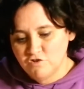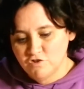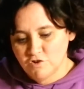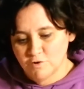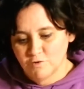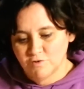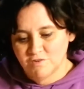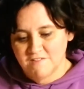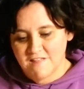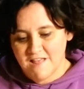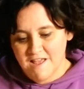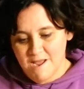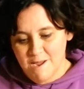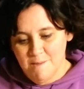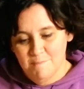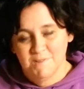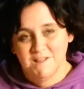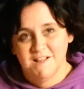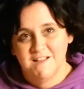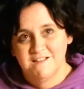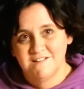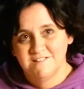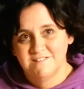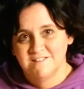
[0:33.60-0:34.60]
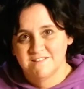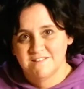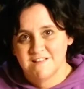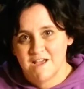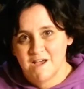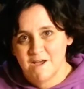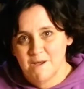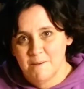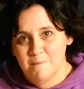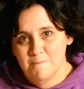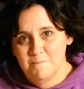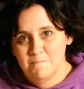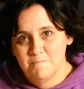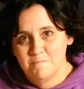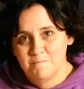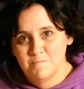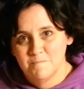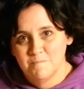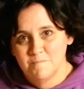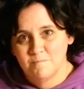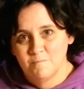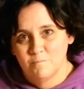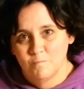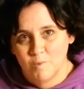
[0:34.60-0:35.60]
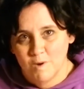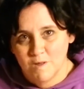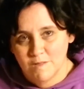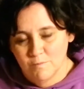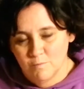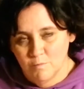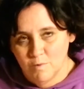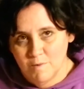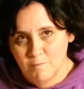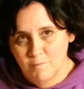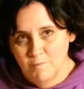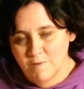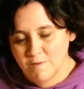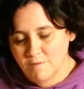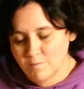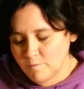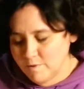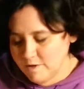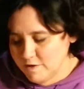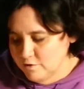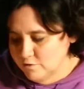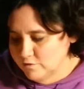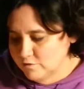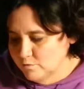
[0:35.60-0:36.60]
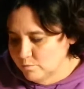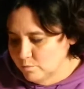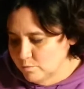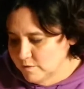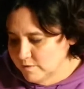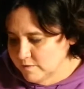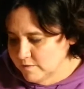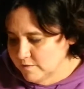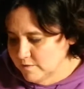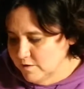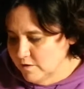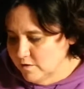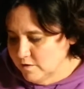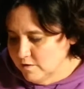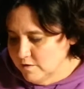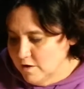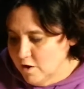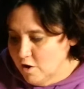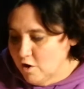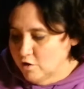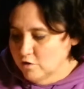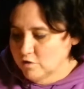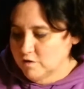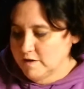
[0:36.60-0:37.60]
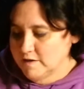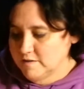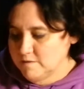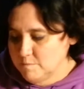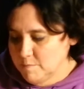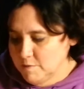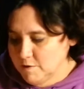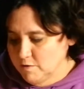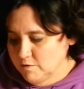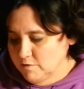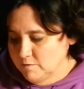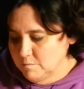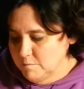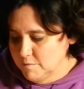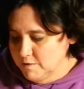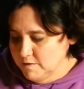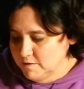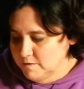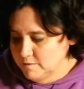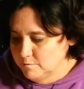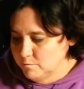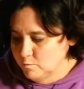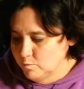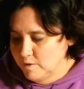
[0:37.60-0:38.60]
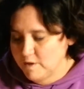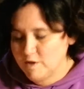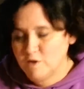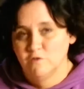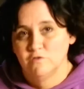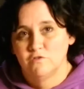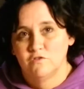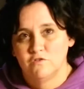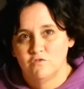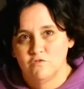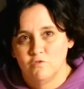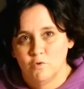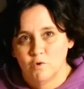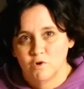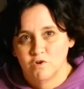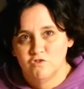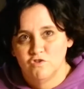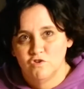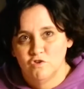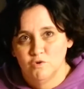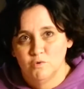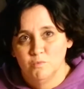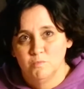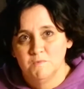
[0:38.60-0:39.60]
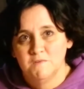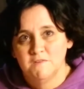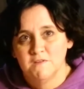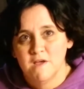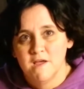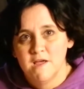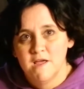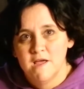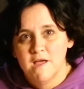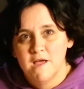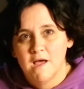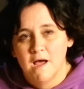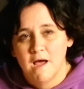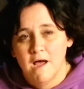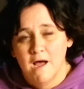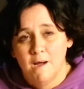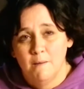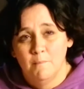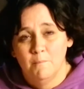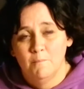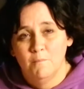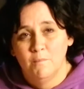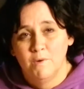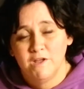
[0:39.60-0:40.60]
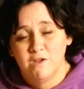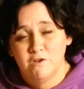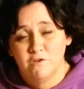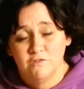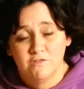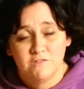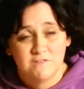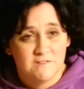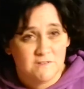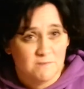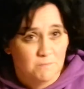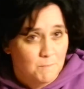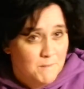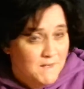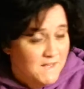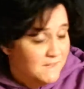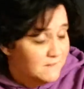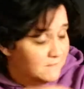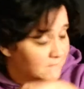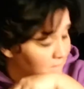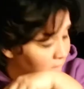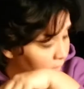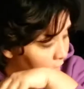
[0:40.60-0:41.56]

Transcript: chose the Amylase, one that we used in our experiment. We used 4 tubes. We used spit,